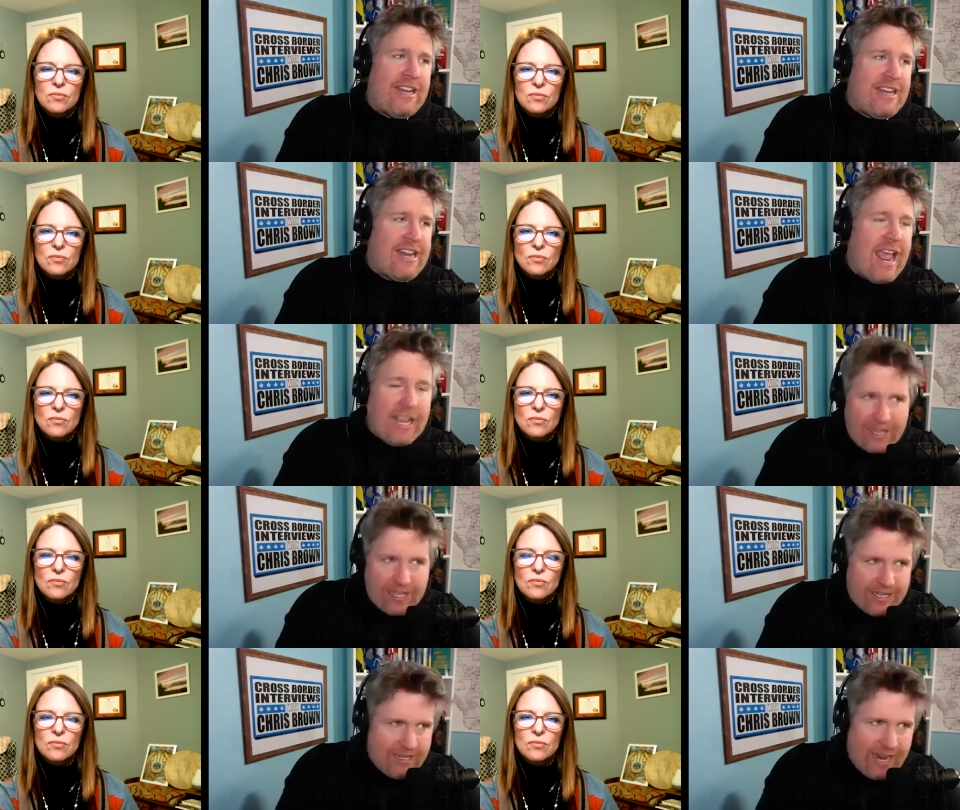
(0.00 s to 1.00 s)

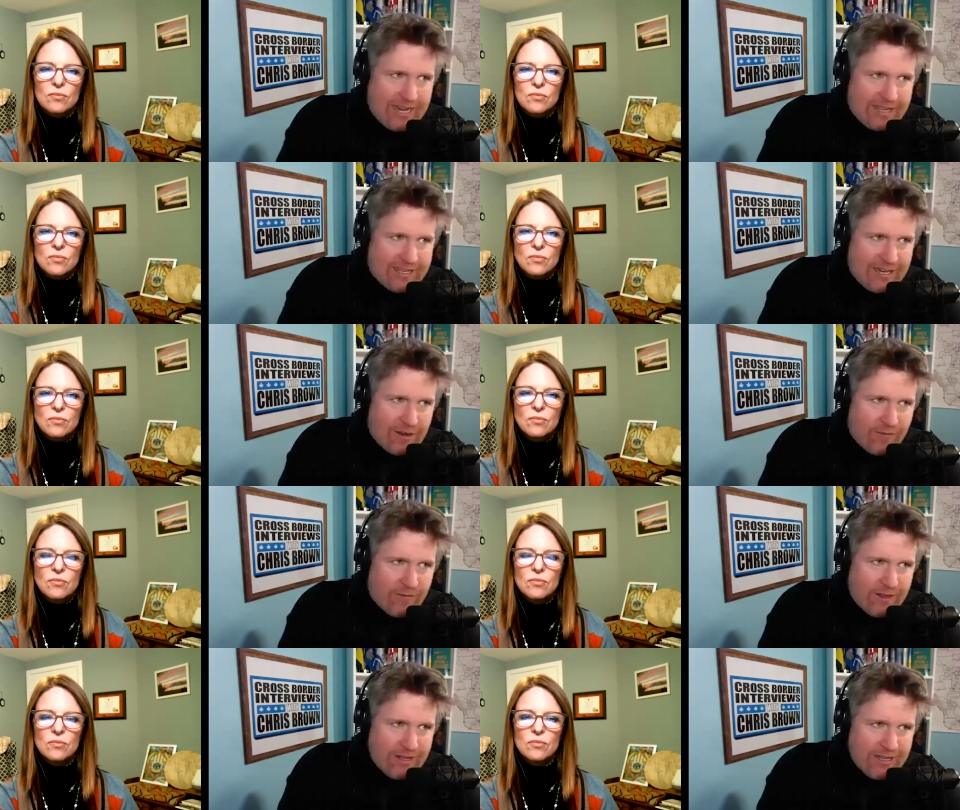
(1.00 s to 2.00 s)
Speaker 1: neg-
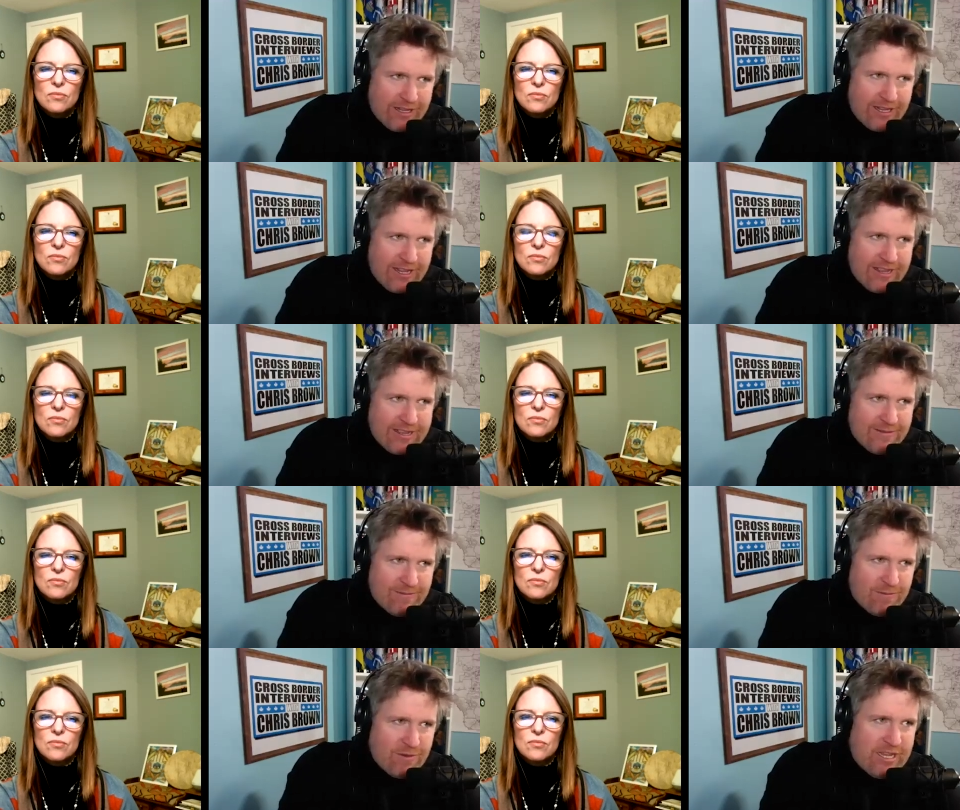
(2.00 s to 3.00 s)
negative
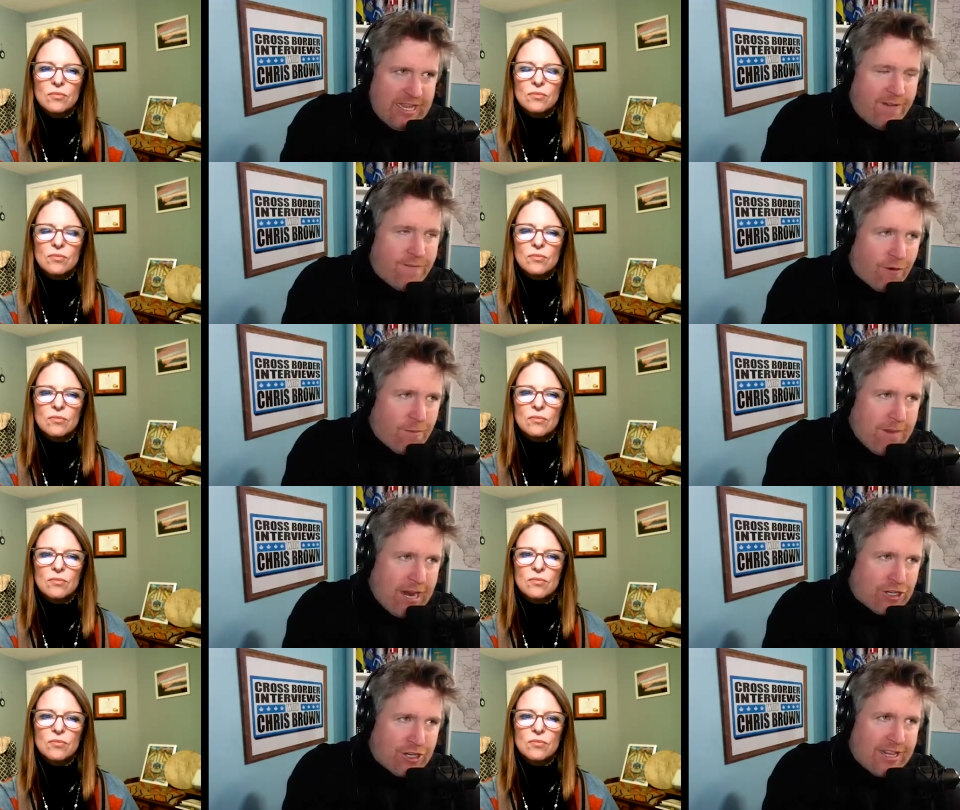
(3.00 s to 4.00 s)

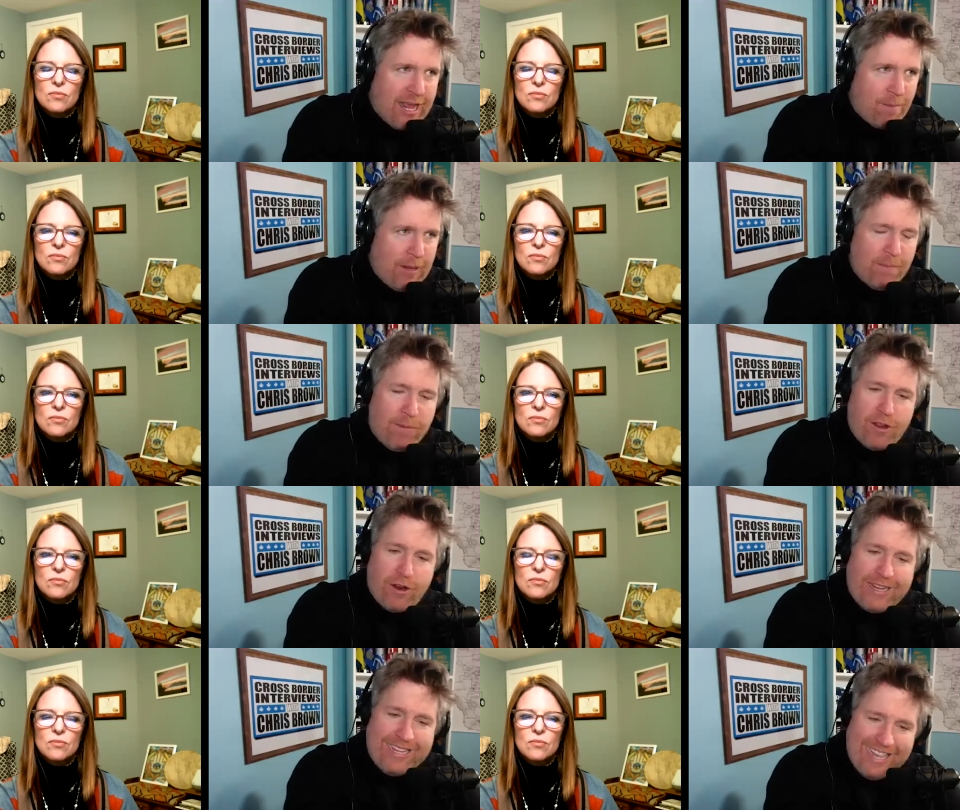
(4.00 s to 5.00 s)
information that people
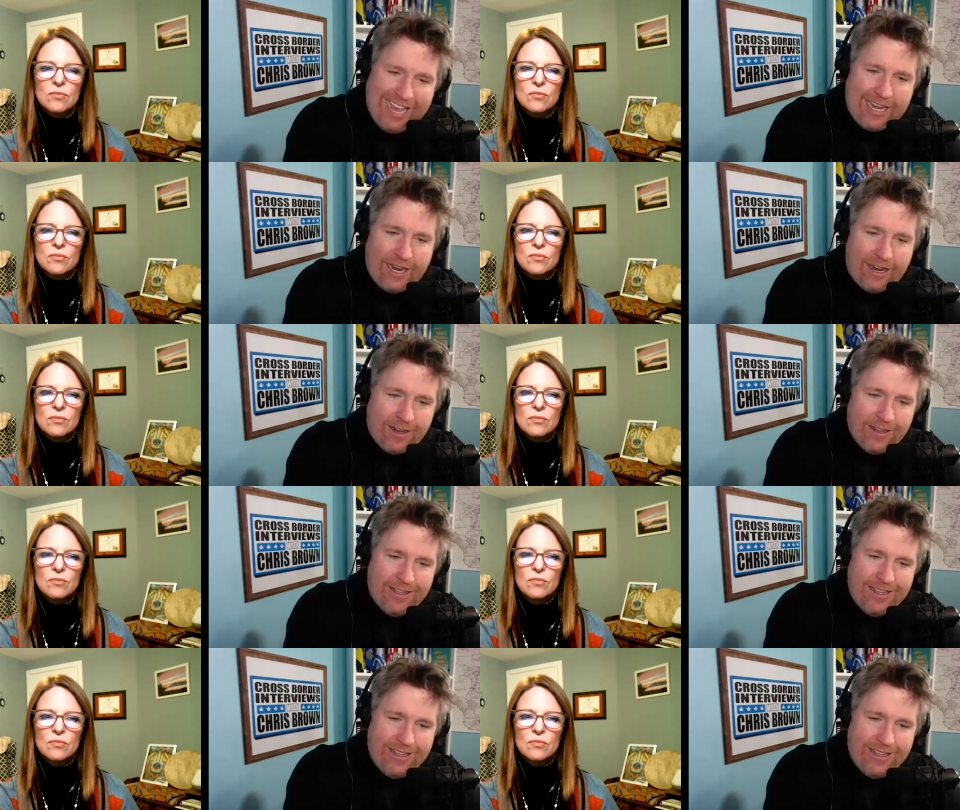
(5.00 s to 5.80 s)
are getting,